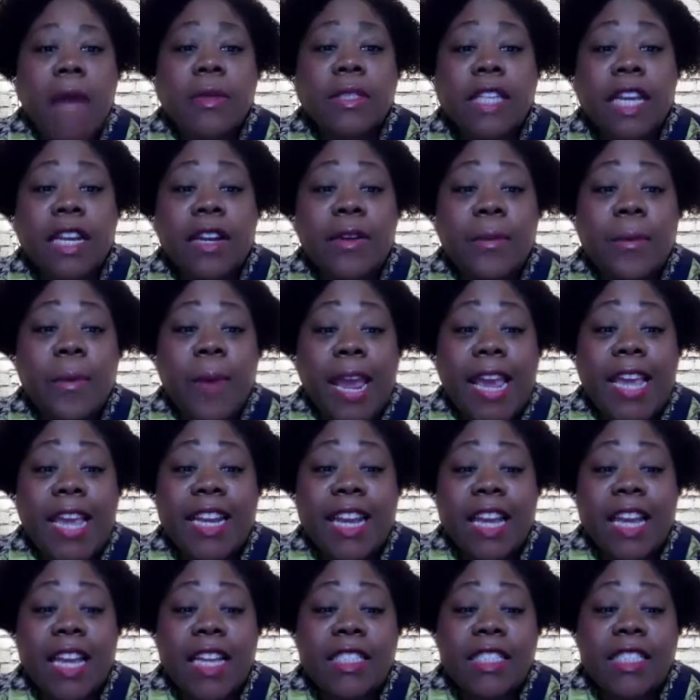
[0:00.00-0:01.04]
was going to wait
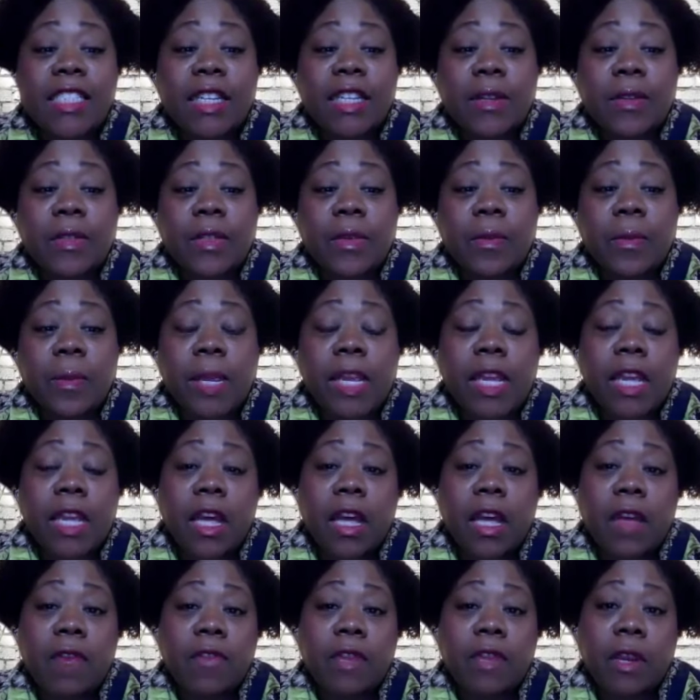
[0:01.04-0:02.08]
until the week
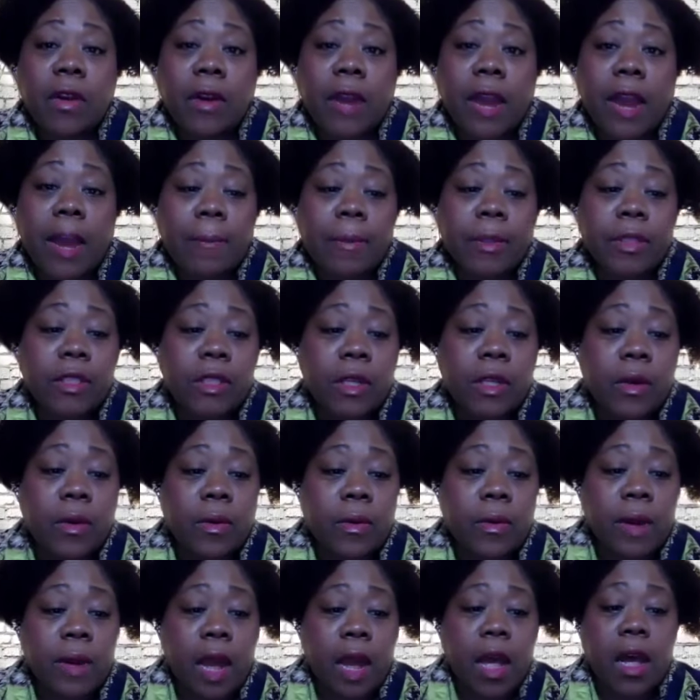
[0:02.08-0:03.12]
of your
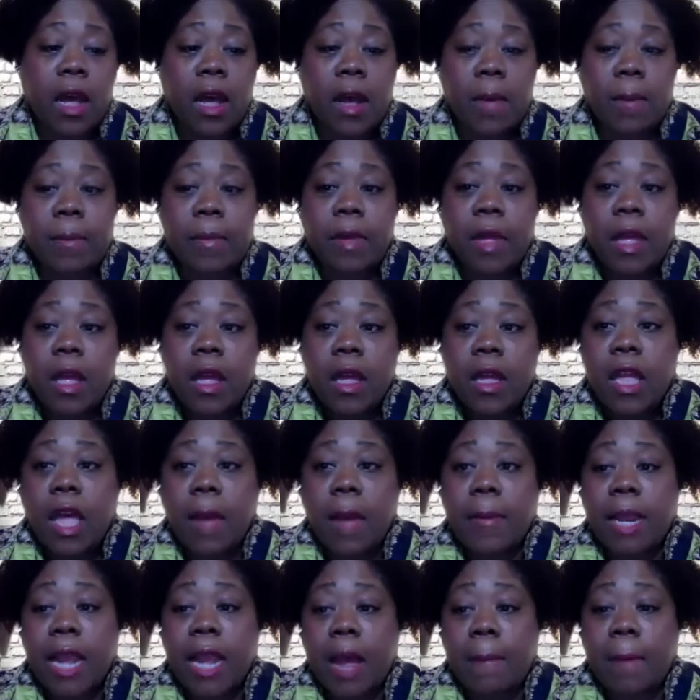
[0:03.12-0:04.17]
episode
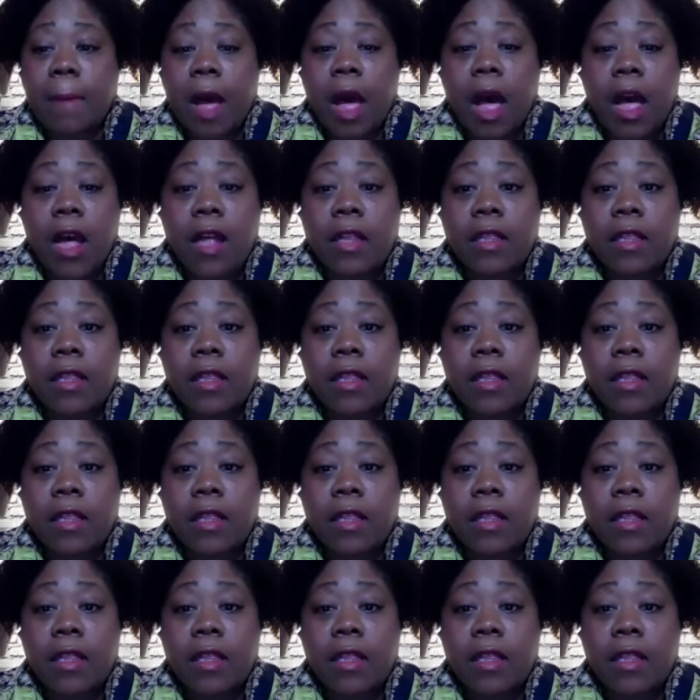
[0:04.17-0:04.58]
coming up on.